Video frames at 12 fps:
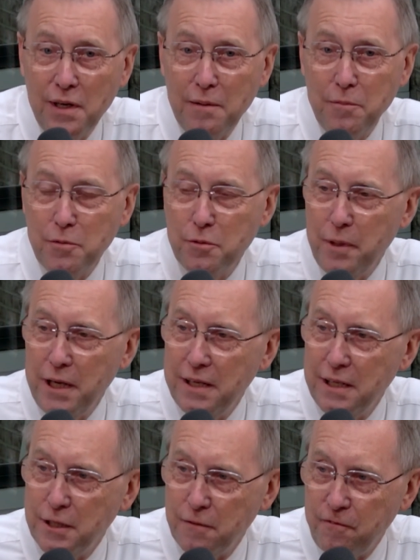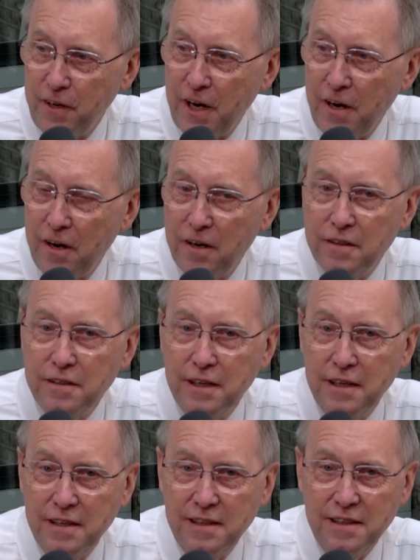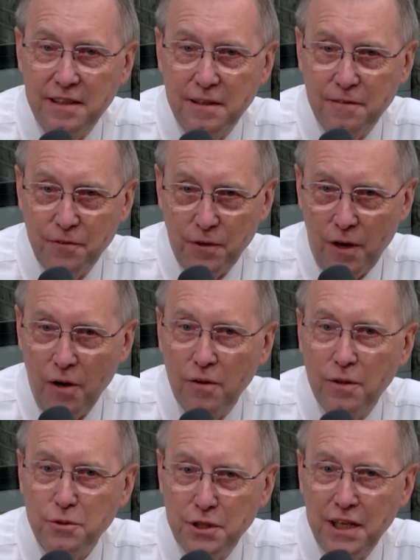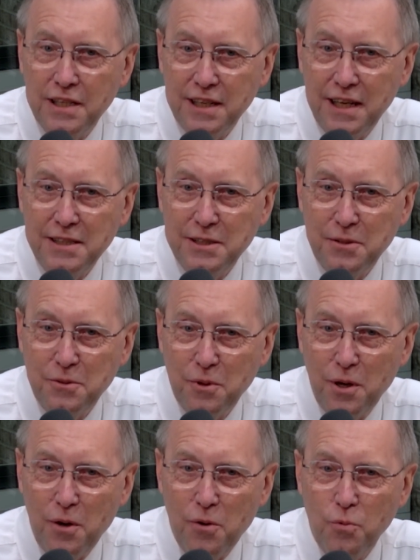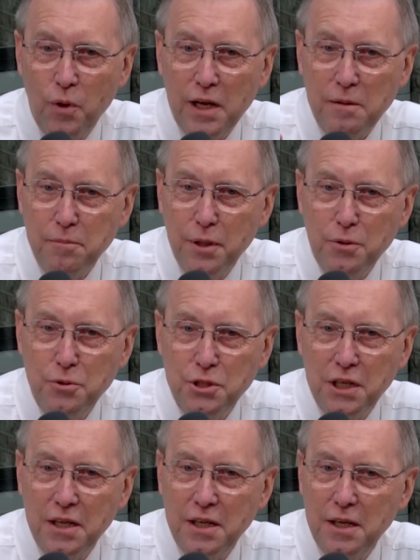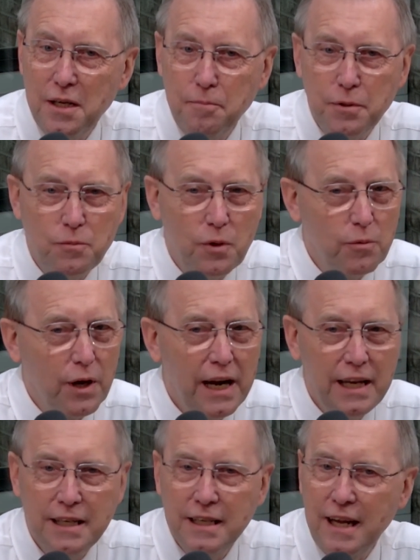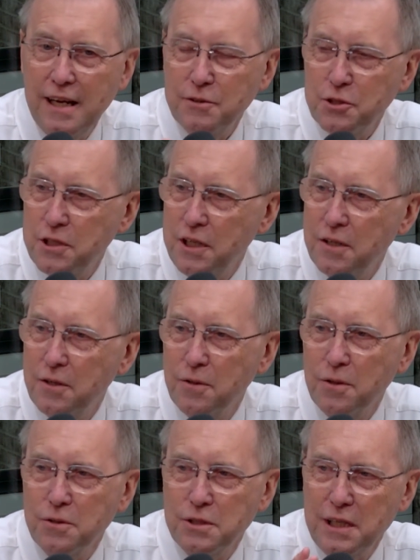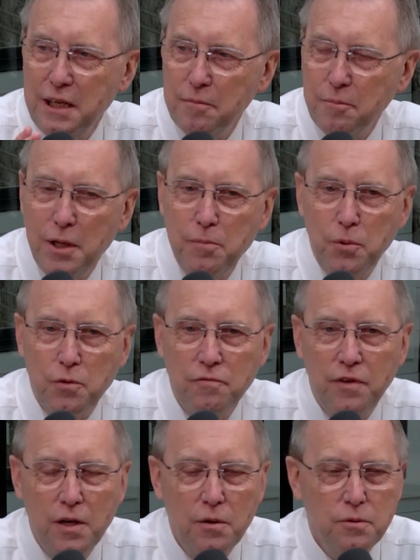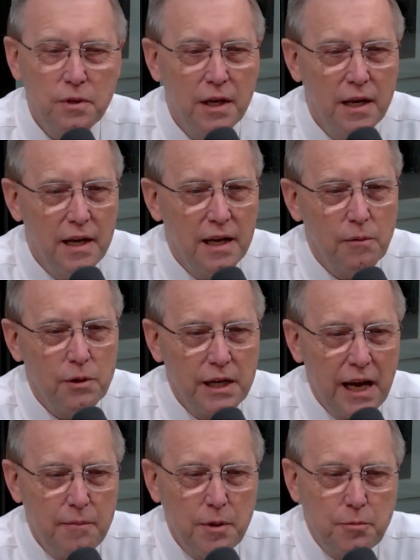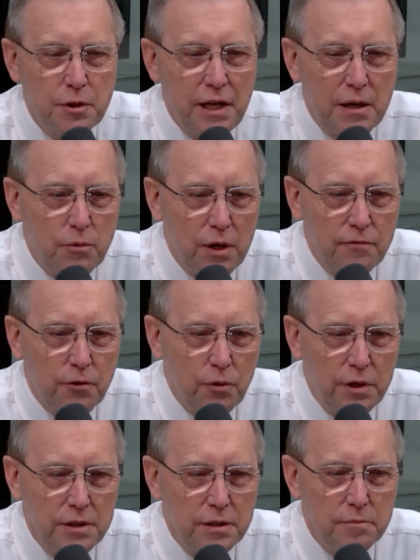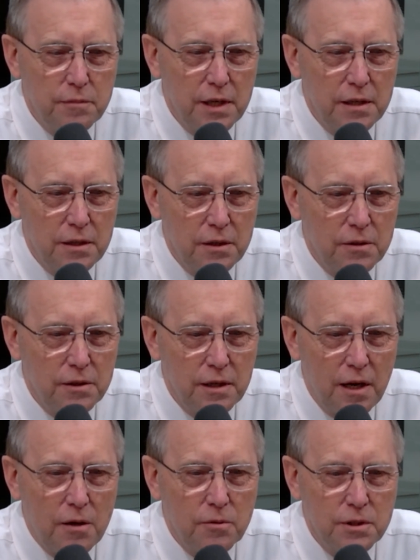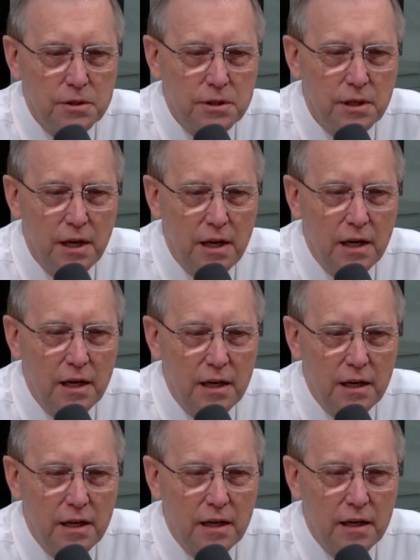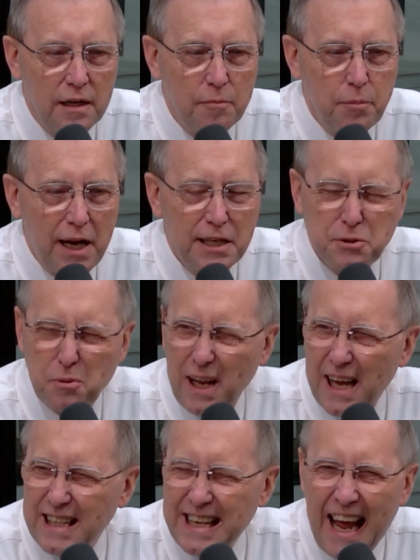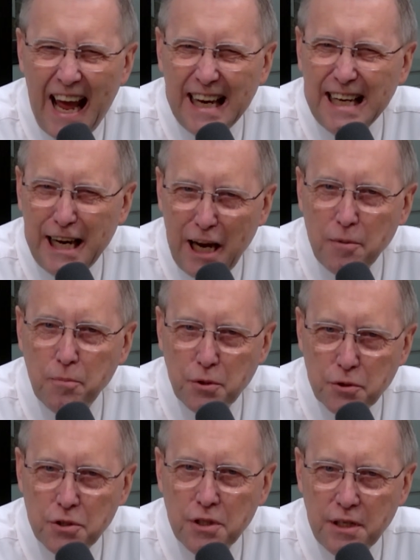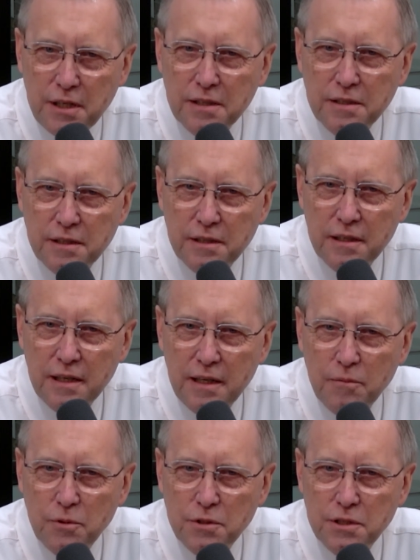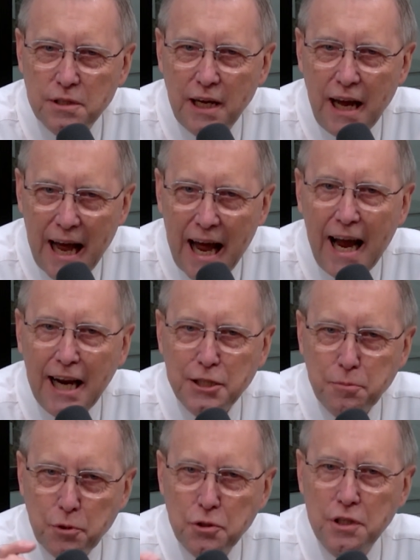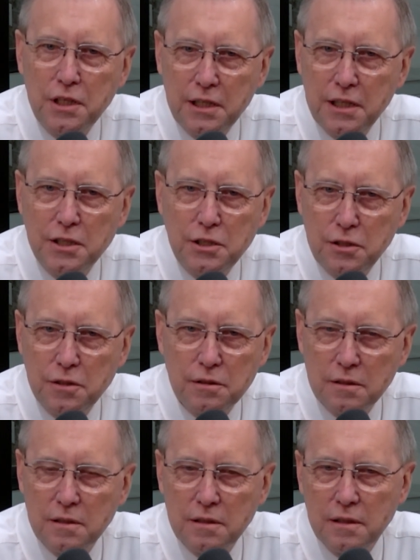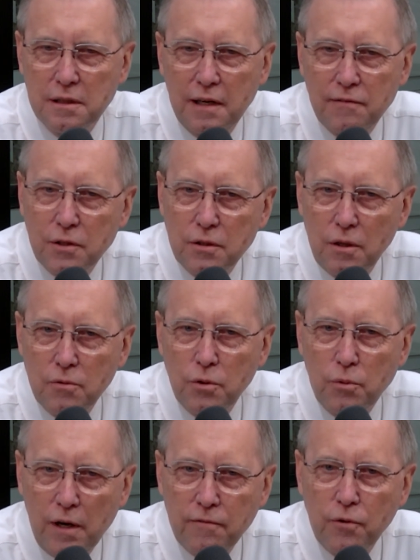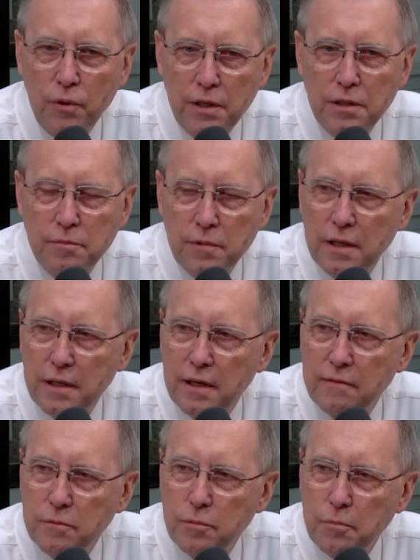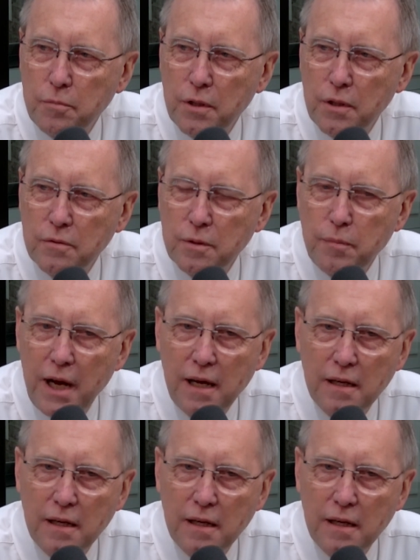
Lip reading: I remember being at the fair for all those 10 days in a row, and we had a booth set up, and we were handing out stickers and getting people to vote. And when it came up to that referendum that year in August, it passed with like 98%, and it was the highest percentage ever on a referendum that had ever been put on the ballot.